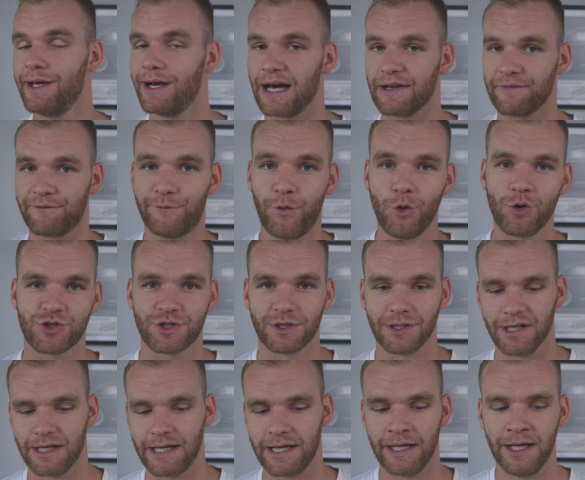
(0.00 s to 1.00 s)

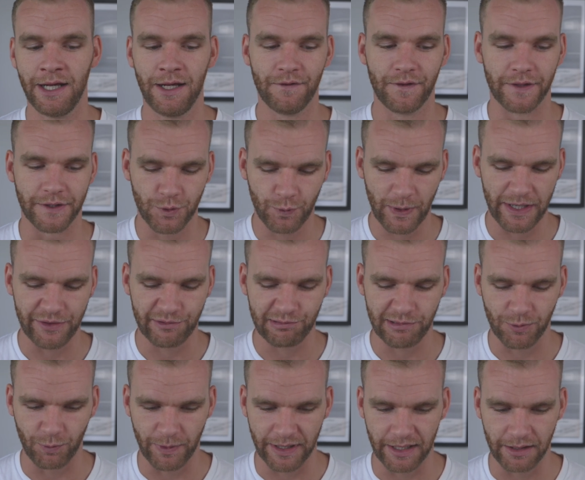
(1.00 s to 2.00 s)
Unfortunately, the tweet
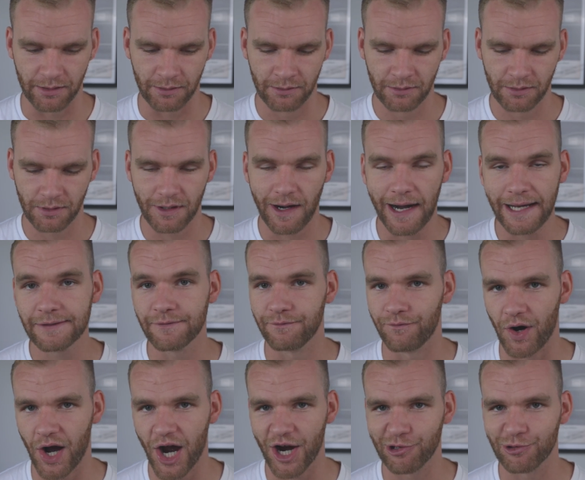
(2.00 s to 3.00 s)
thread went kind of
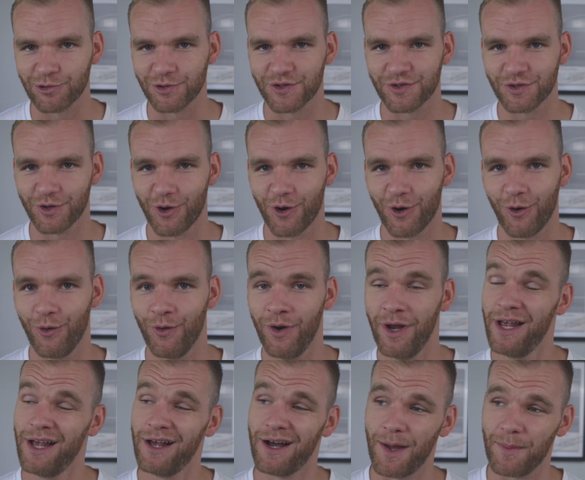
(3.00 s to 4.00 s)
viral, so
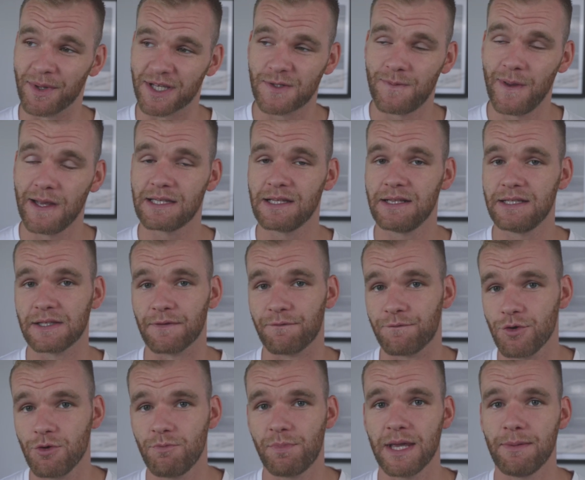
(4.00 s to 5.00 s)
I'm expecting there's a
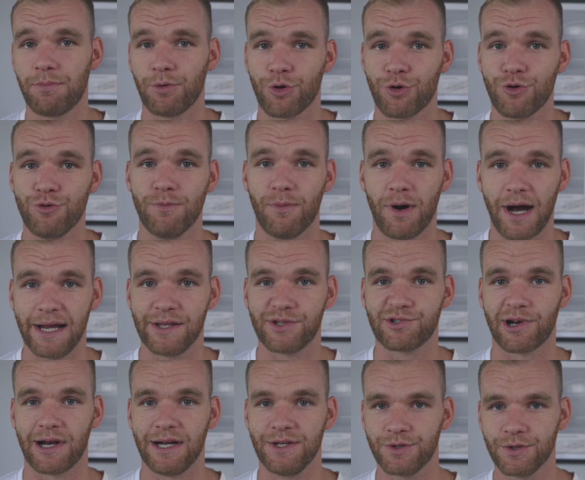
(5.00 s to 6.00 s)
few people who might
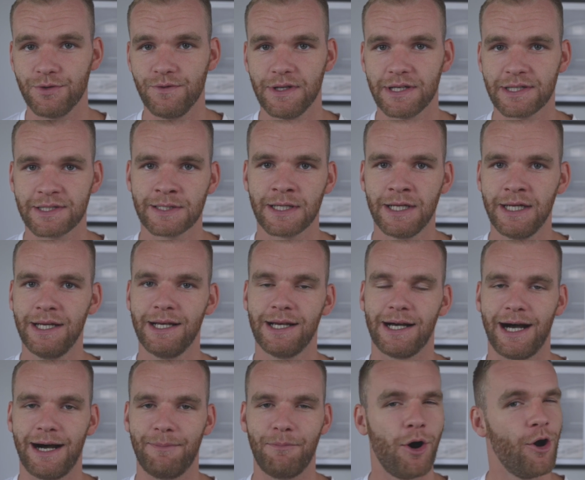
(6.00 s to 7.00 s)
try and do this.
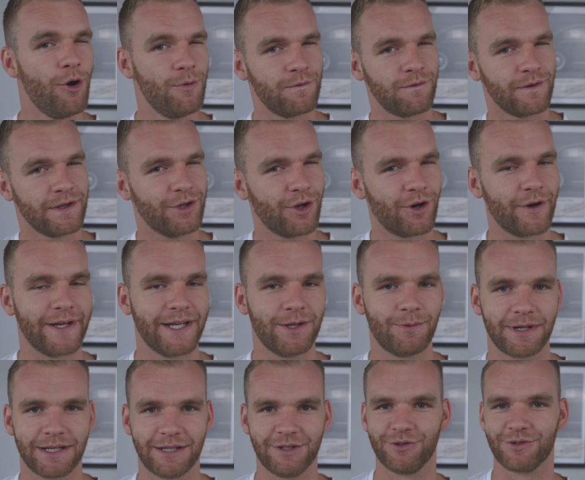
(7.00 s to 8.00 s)
Hopefully not
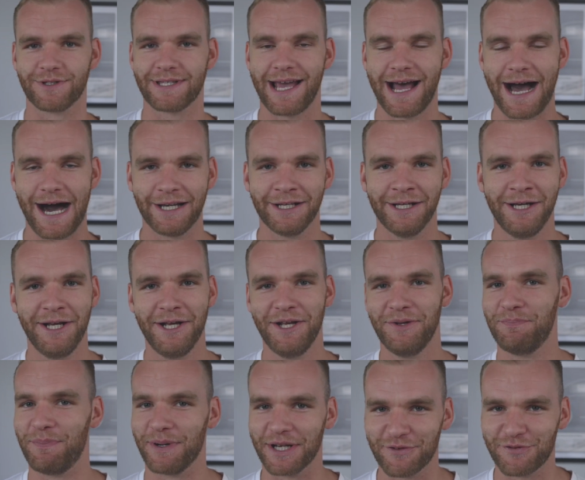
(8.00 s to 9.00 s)
anyone in your town,
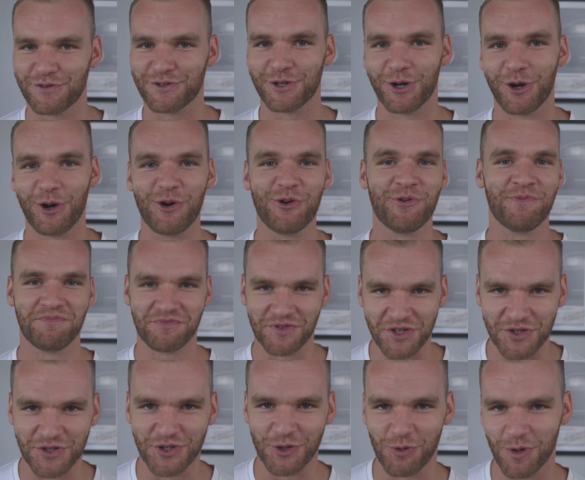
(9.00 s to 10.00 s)
but if so,
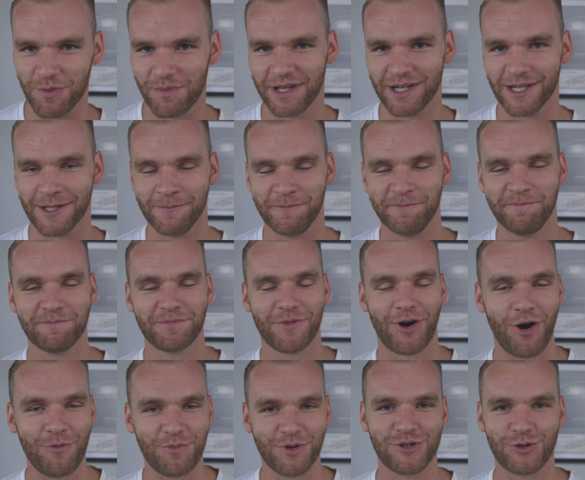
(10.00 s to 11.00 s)
just do it better.
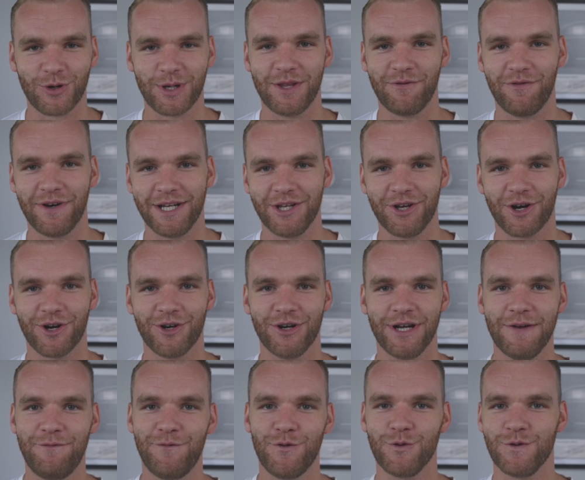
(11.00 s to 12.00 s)
Hope you enjoyed the video.
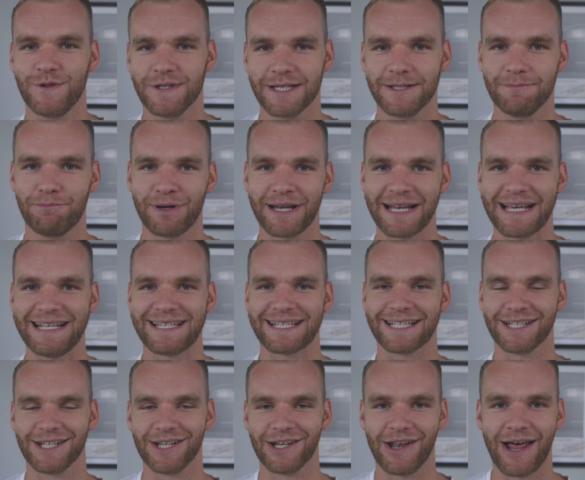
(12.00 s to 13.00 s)
If you did, please
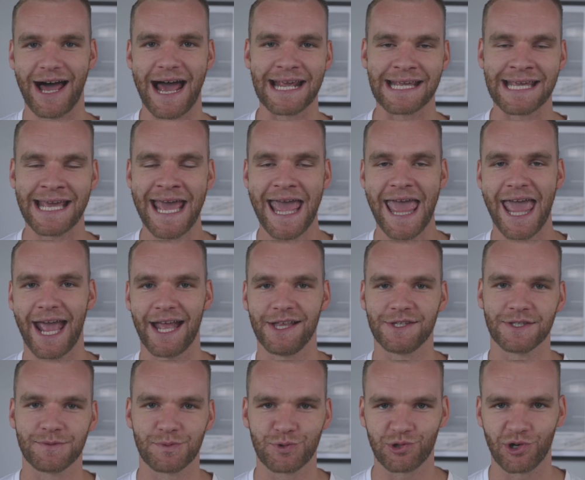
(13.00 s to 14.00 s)
hit like and
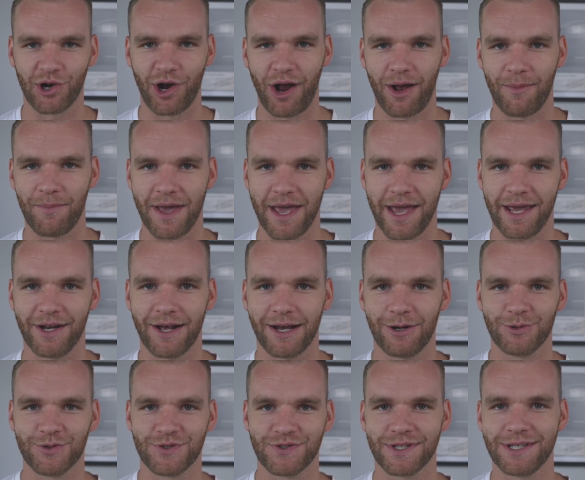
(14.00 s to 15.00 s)
subscribe, and I
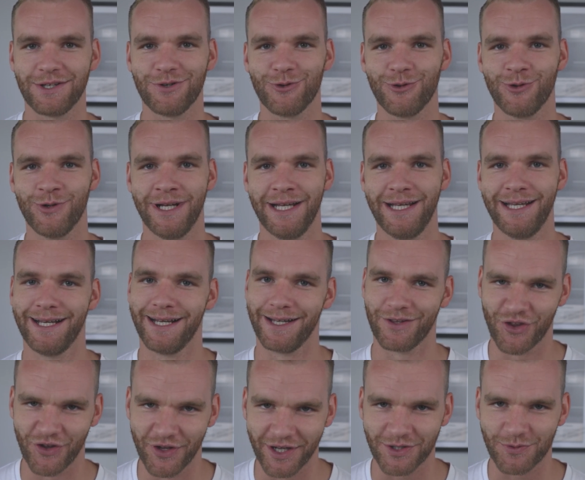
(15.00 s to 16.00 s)
will see you in
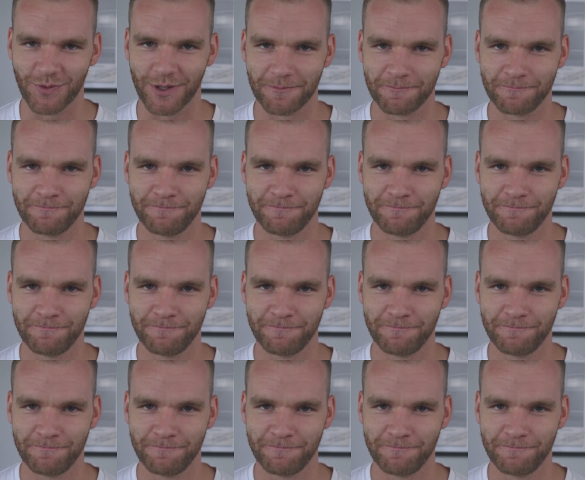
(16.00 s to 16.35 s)
the next one.